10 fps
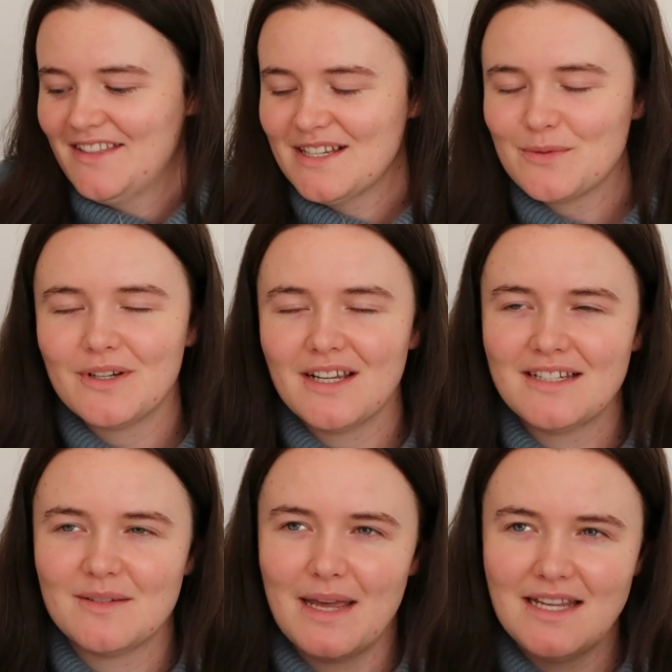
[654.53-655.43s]
This one I
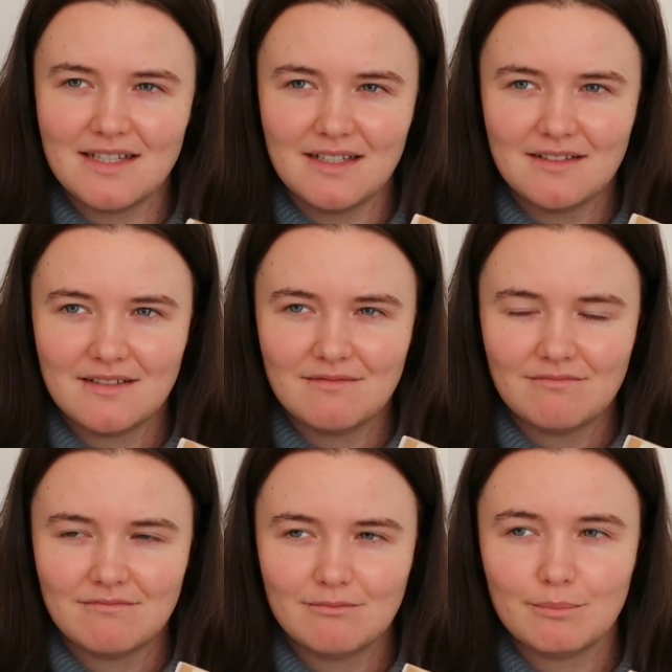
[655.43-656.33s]
debated
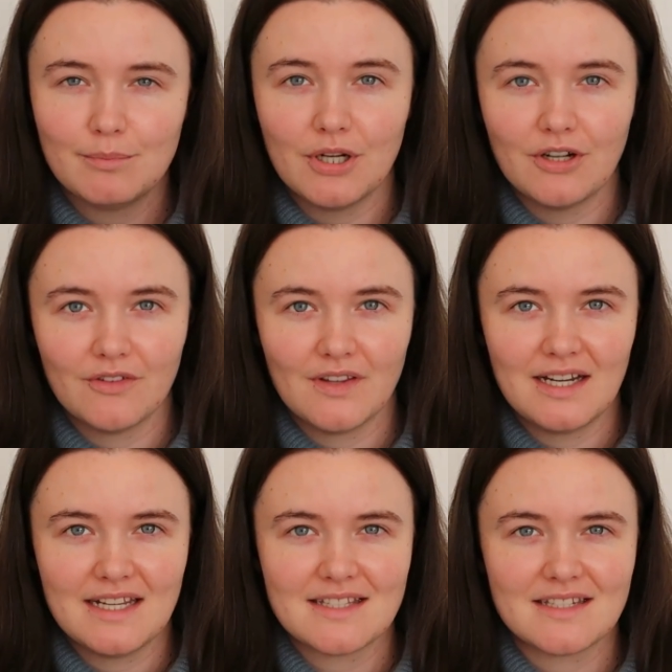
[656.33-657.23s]
putting on the
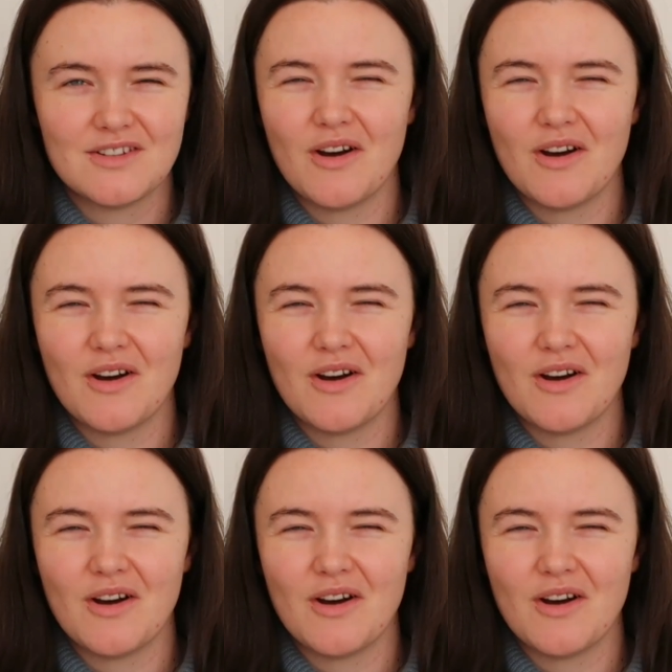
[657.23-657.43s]
list.